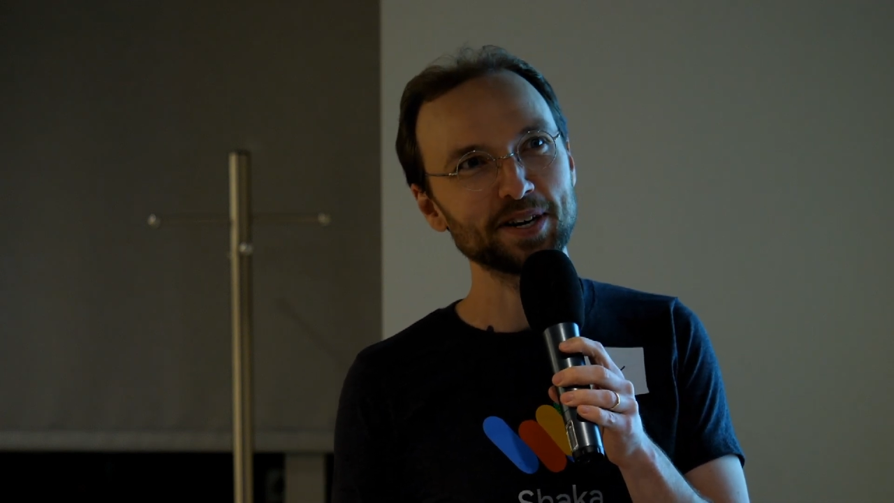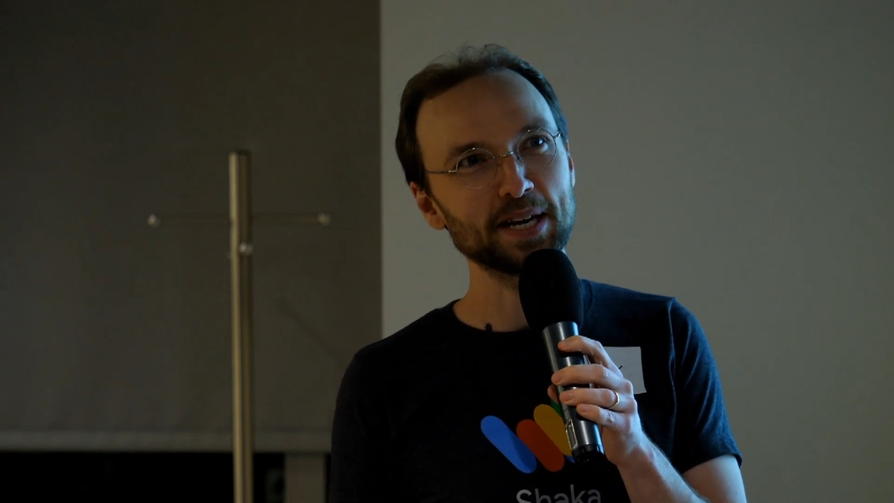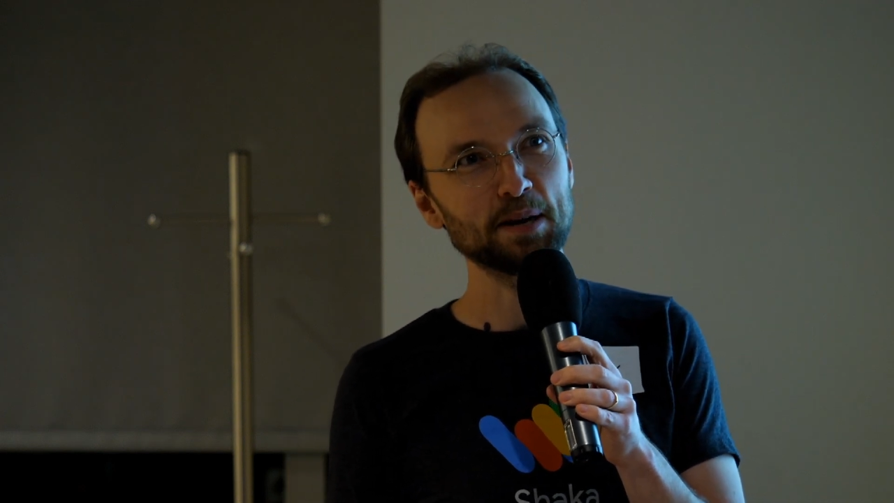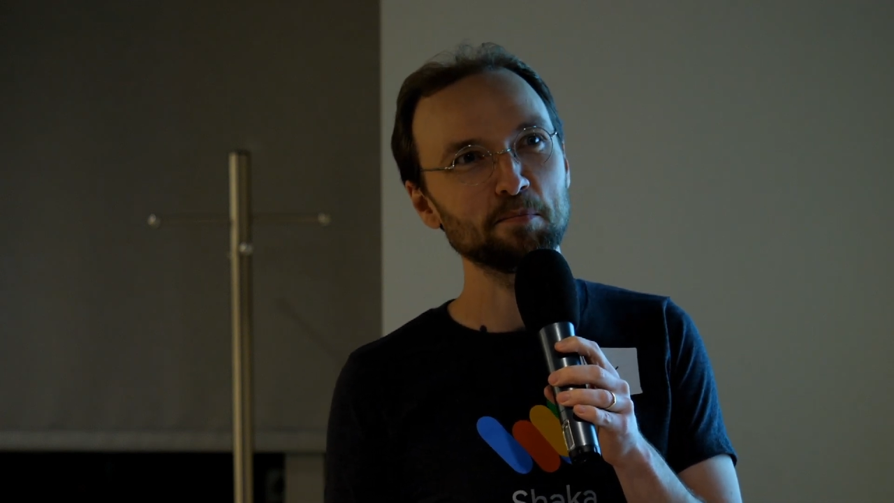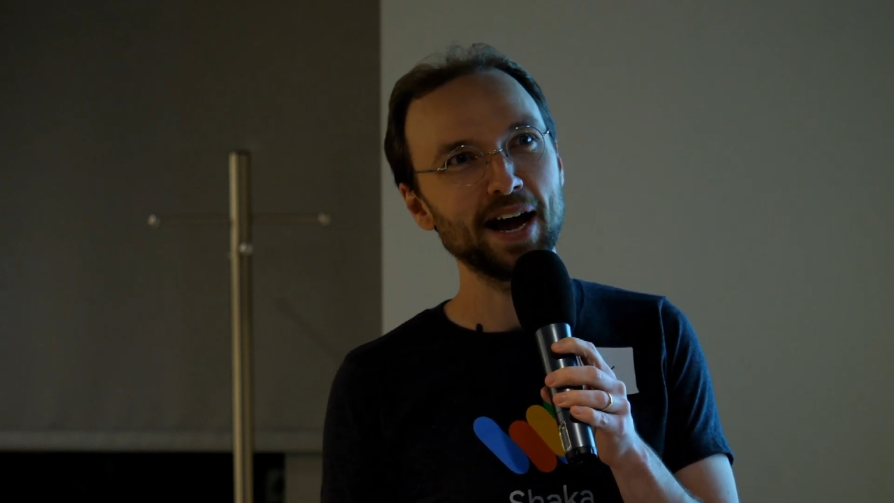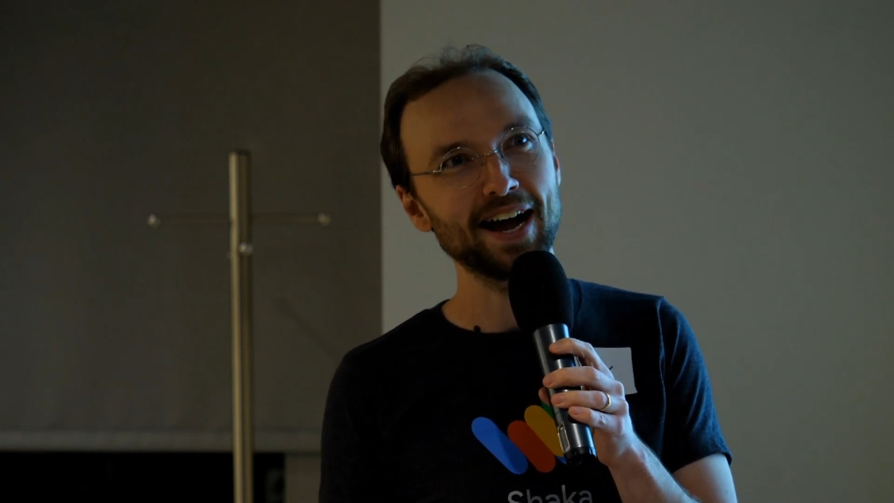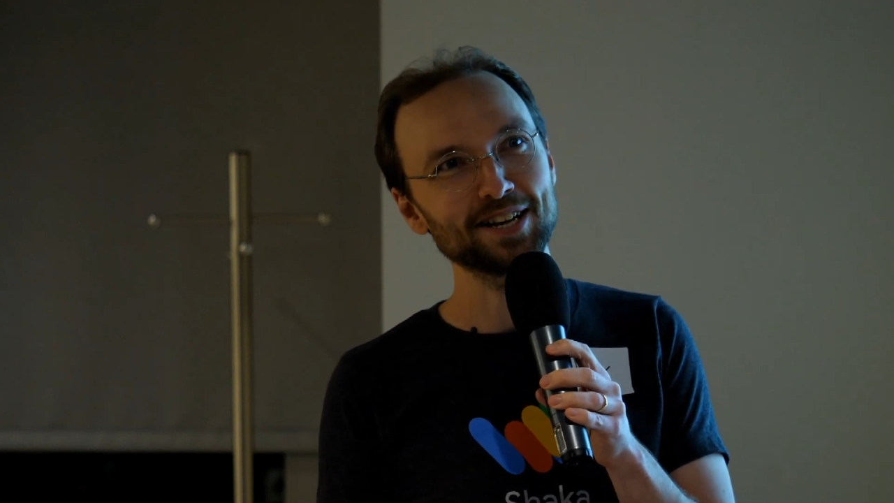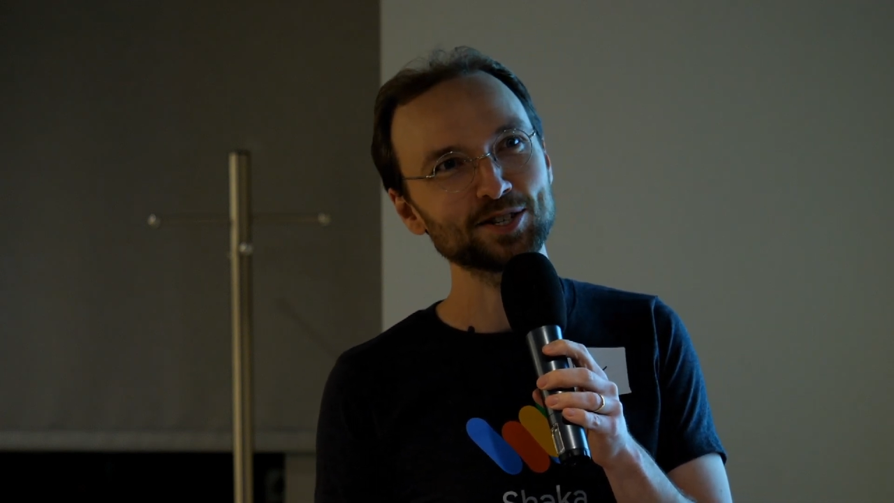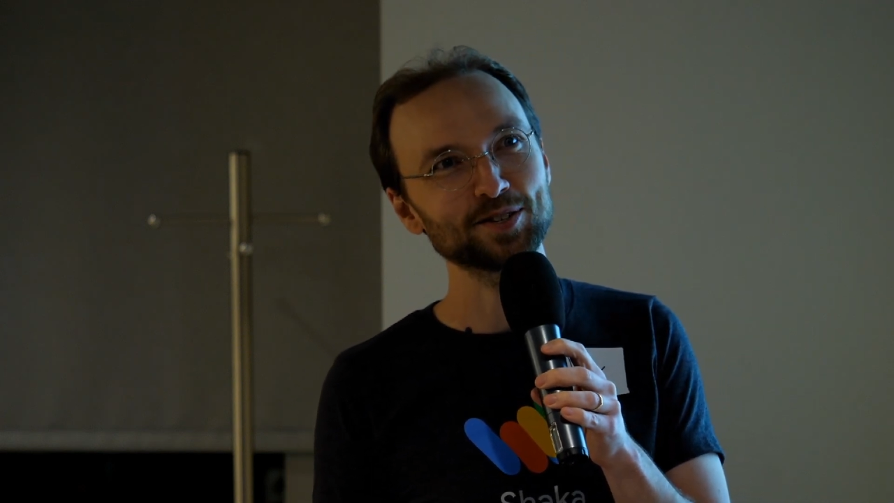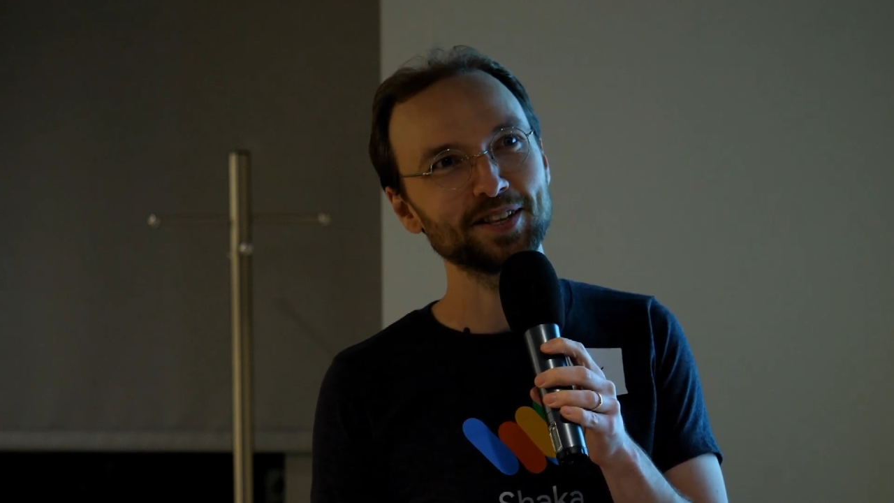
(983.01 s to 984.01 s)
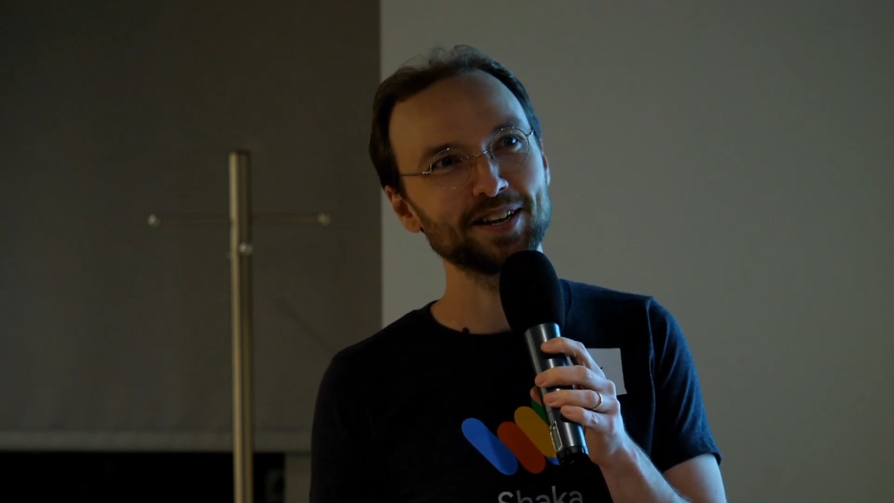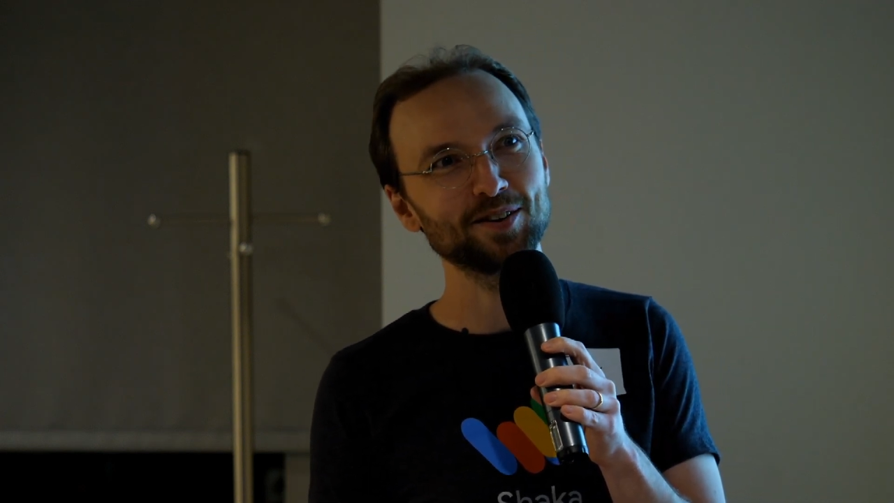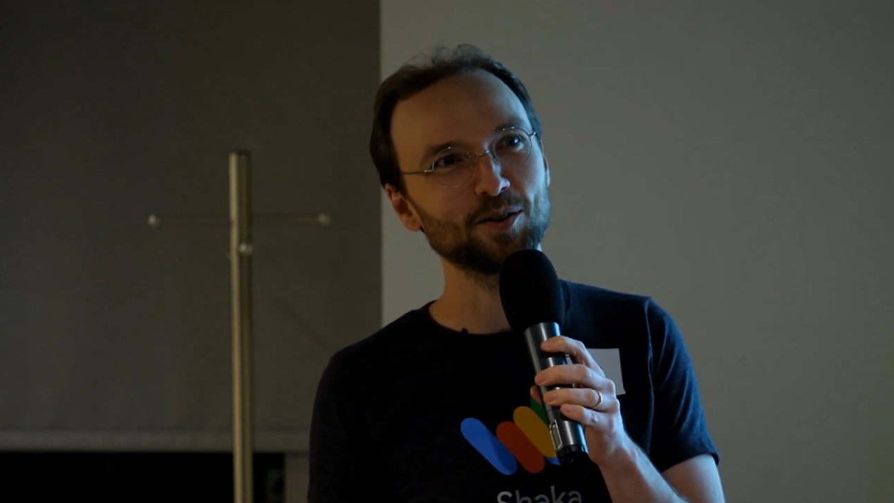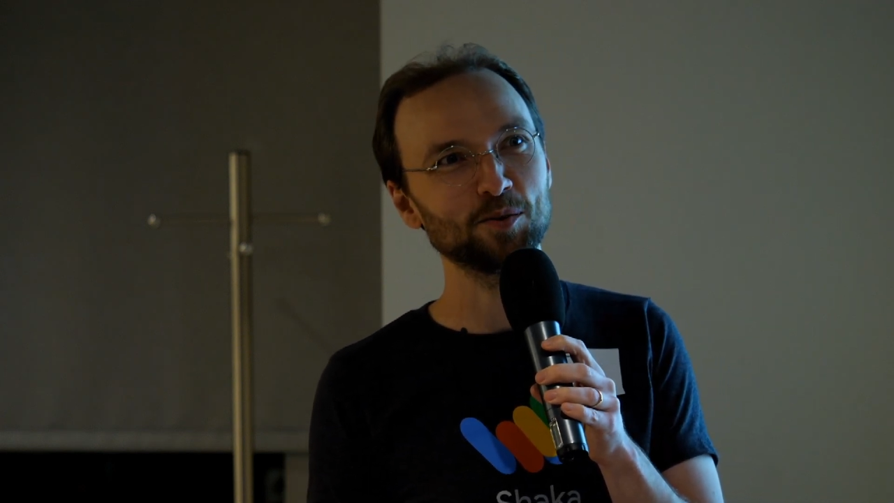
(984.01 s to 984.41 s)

written in Bash that